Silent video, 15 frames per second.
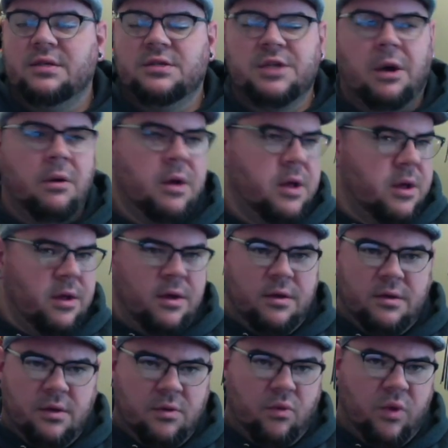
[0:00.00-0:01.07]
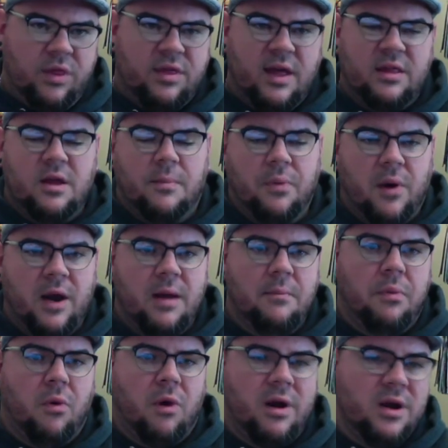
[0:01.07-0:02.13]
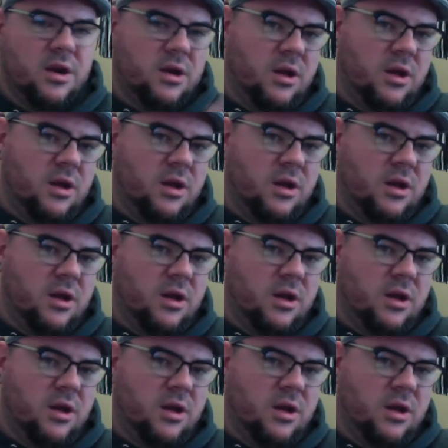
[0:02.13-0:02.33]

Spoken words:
So we think they're pretty important.